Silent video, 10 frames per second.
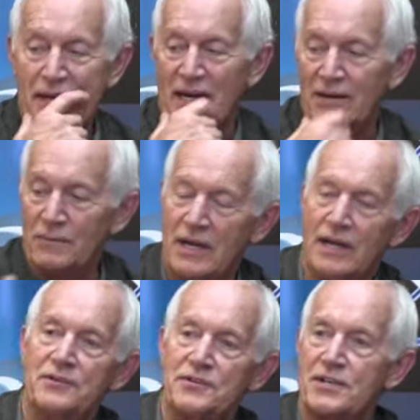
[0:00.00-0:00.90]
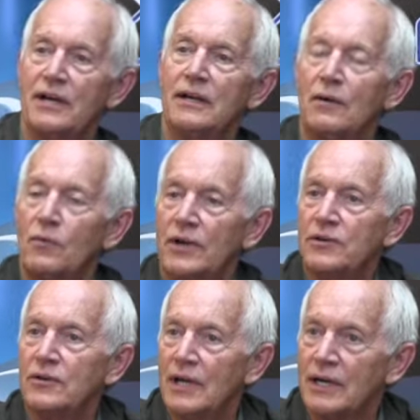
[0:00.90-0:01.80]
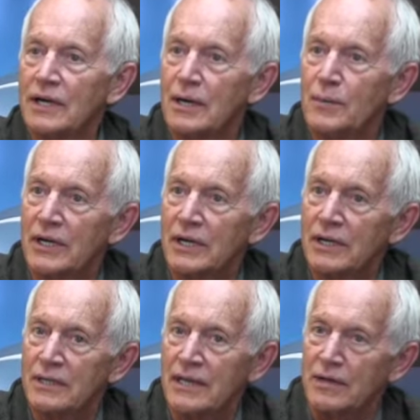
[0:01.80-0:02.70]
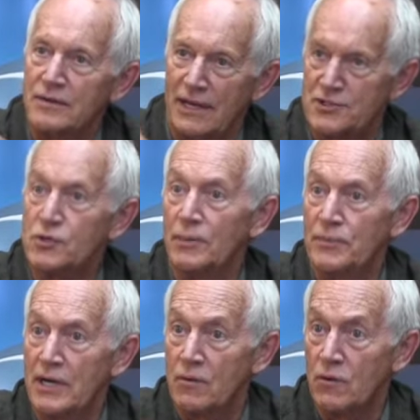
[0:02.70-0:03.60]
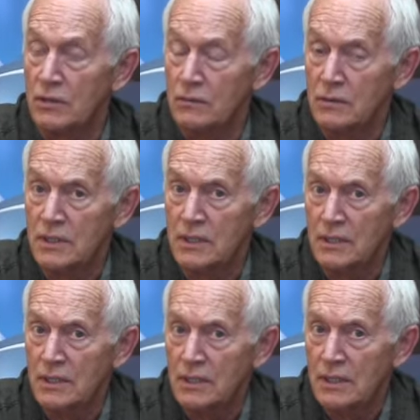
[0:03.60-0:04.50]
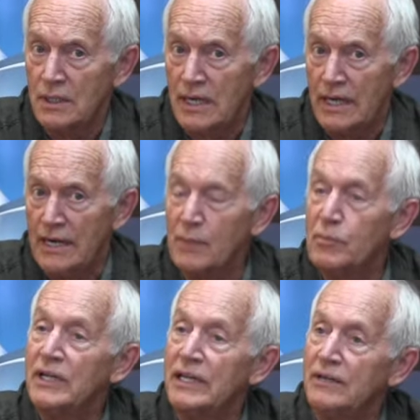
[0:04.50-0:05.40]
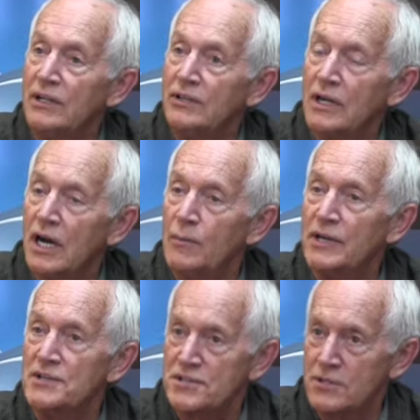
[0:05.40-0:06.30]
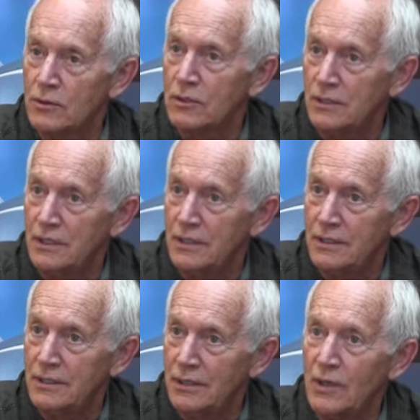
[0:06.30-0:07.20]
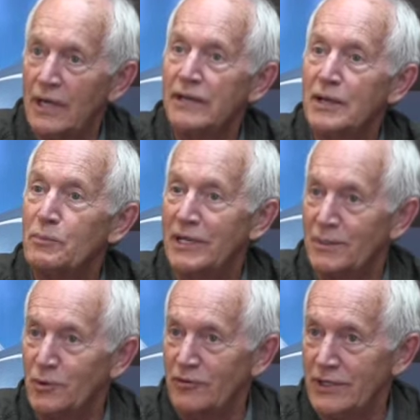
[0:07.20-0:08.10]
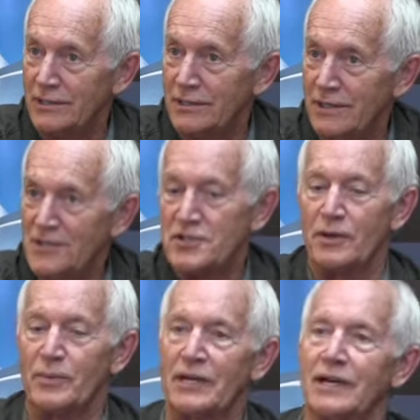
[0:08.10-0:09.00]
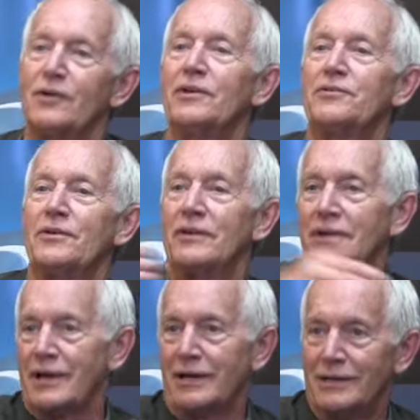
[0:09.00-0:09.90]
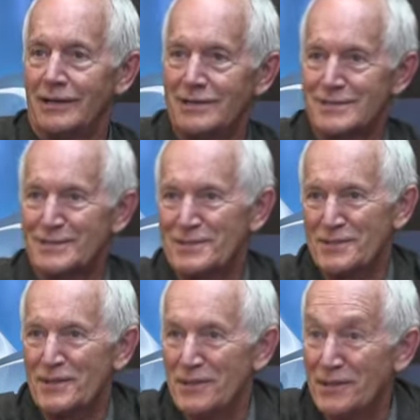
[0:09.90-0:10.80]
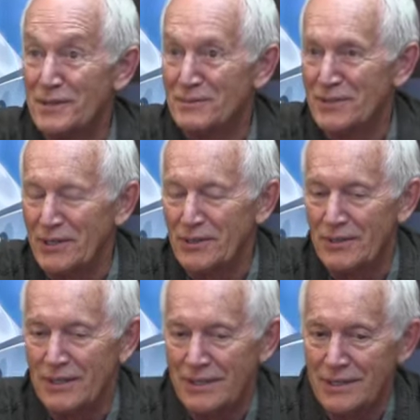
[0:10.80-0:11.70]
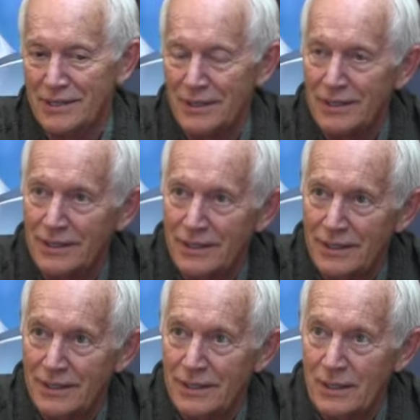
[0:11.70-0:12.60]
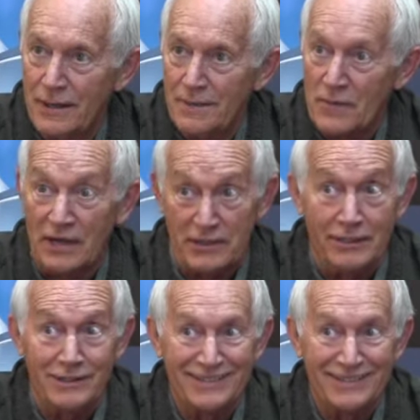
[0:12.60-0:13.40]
And I, and I decided I want to do that comic, that that script that I wrote. And I believe that the comic is so good that it will end up being a movie. So it'll be like going through the looking glass. Hope you wrote yourself a good, partner. I did.